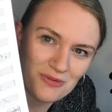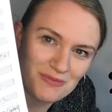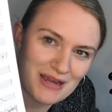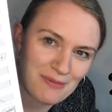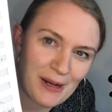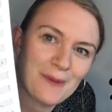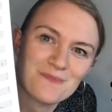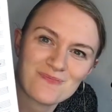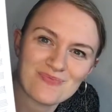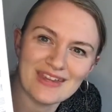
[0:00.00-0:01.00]
paper.
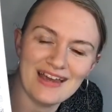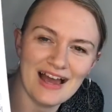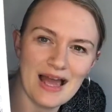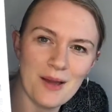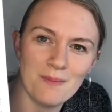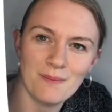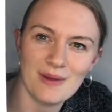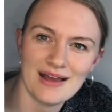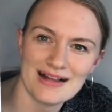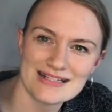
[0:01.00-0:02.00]

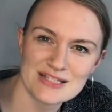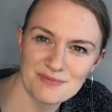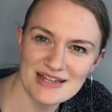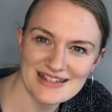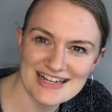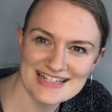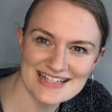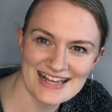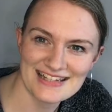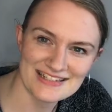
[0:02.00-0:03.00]
Sibelius
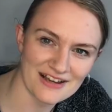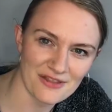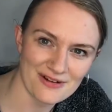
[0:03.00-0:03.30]
and other